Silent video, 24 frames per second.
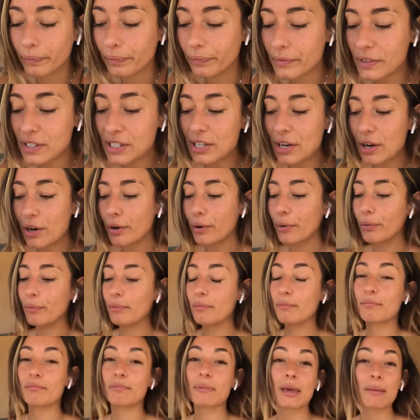So
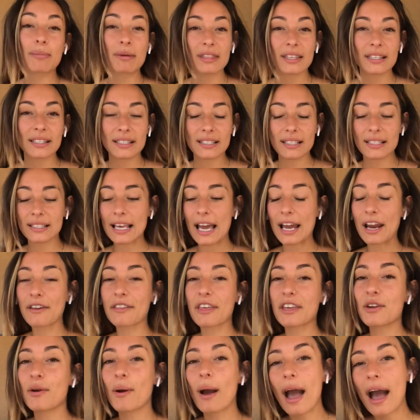maybe this desire
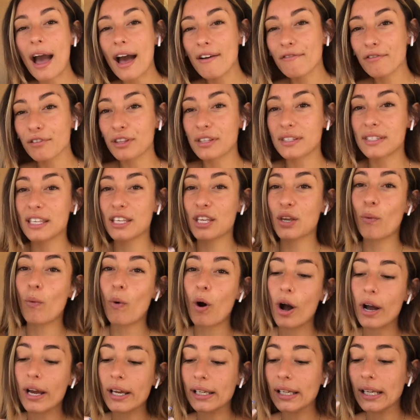that you have or this thing you
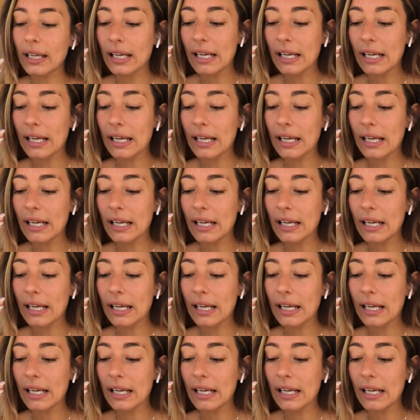want